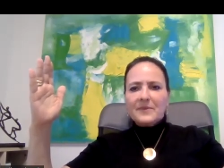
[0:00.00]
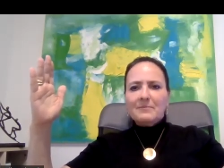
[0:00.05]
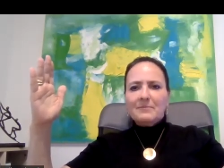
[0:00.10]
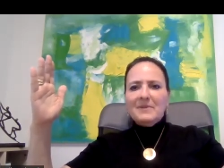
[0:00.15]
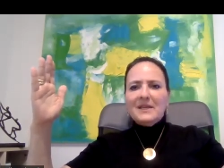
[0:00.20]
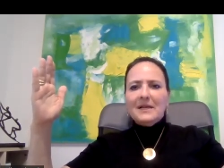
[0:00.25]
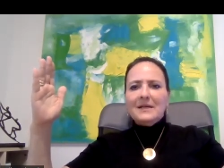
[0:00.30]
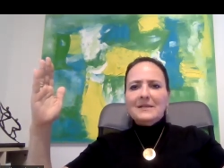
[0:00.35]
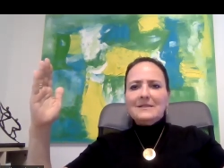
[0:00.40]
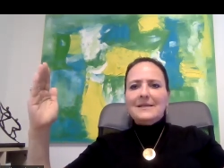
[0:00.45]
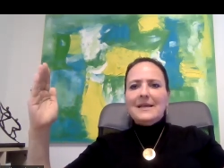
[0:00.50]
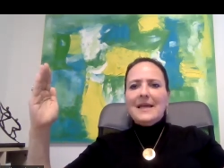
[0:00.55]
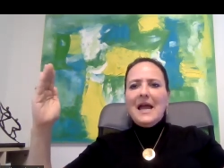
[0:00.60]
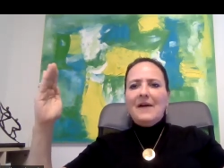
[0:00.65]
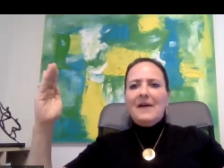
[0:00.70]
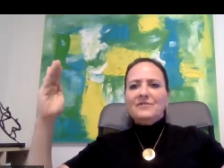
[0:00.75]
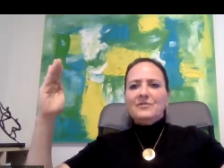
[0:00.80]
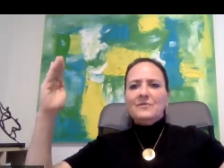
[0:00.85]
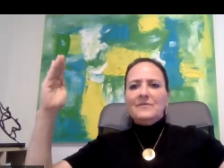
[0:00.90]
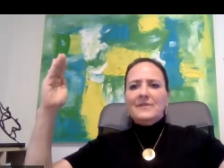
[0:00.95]
because they
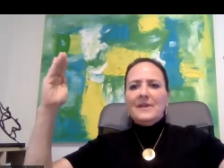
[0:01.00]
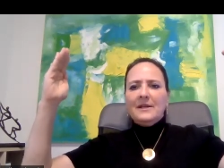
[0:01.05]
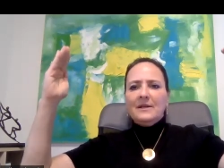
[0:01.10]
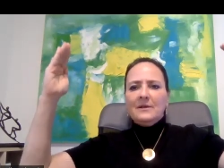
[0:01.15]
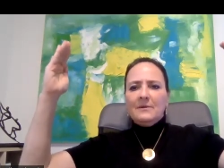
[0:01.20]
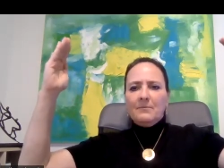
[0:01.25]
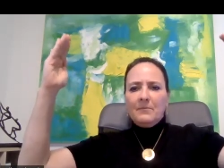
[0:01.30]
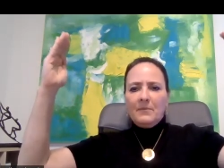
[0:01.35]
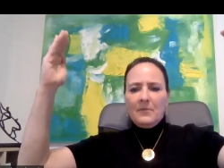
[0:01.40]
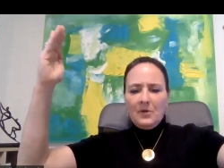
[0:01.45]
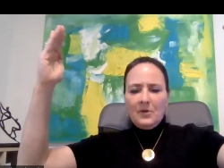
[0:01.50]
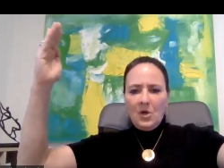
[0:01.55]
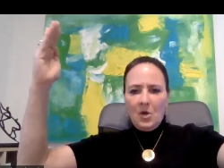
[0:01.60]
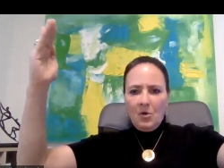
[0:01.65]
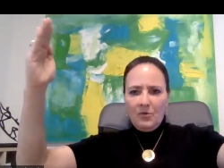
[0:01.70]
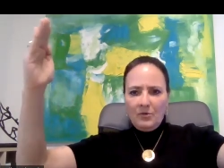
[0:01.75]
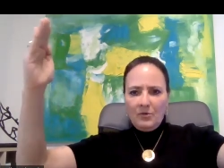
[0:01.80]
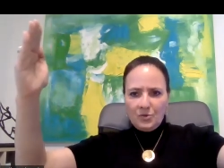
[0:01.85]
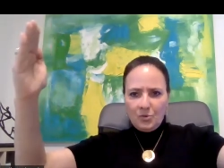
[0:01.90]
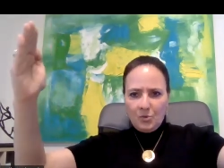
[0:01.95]
have to then
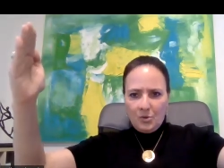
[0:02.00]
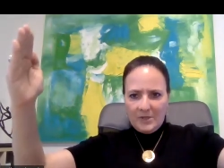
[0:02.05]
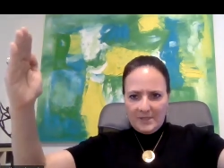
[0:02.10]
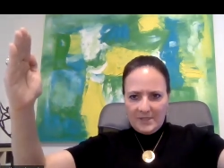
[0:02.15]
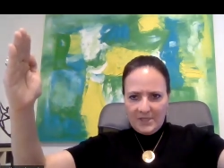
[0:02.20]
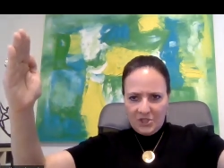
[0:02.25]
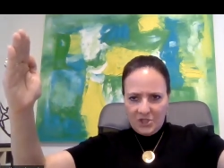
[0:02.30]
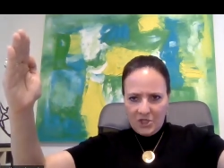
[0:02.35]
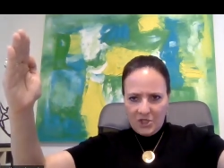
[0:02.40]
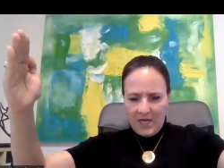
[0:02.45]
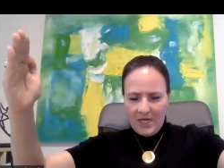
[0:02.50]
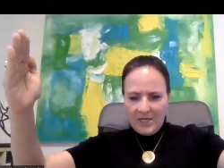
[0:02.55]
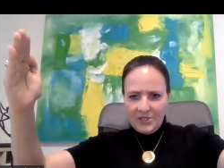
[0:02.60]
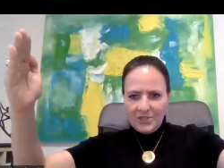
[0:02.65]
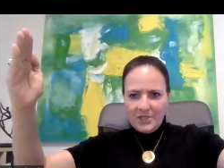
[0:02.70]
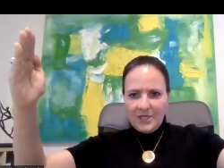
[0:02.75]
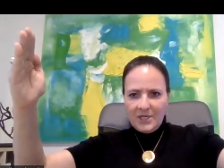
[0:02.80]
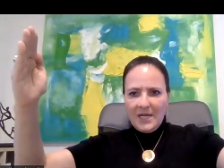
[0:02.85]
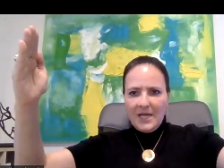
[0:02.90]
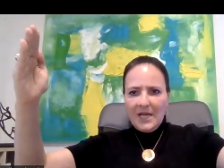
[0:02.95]
go towards a
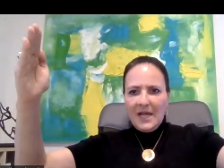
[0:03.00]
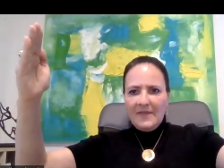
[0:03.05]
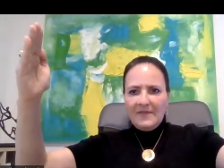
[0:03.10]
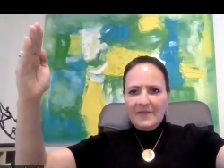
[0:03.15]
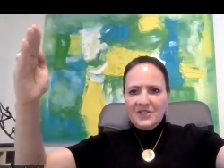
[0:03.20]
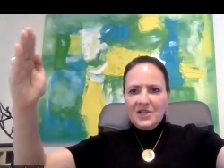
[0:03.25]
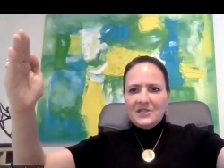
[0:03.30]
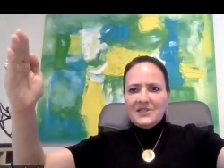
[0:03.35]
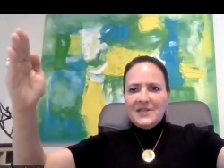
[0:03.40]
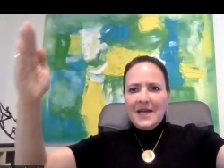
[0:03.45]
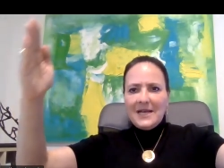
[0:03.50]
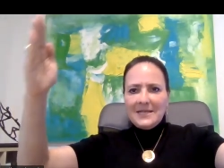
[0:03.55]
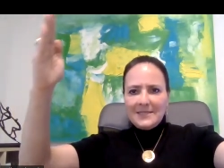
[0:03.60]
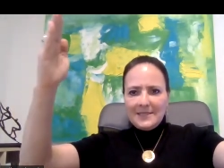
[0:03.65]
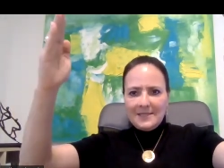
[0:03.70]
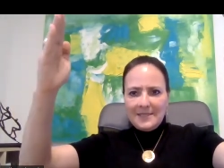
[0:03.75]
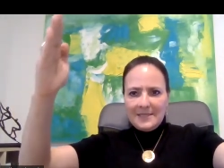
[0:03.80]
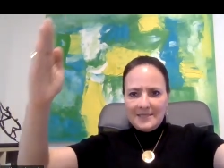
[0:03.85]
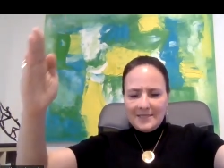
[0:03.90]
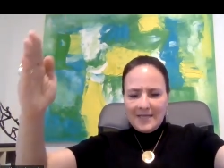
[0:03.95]
judge, and the judge has
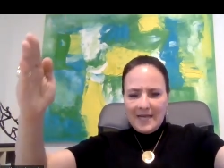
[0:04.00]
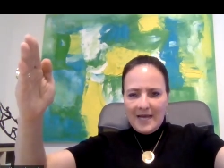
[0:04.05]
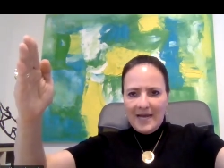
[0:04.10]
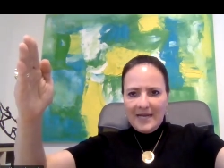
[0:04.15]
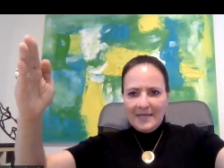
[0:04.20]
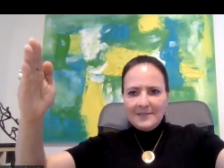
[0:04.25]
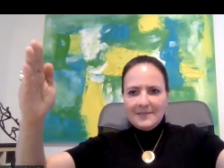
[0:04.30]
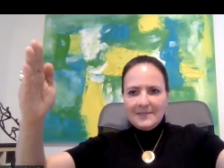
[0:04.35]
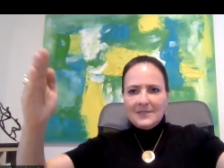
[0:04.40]
to decide.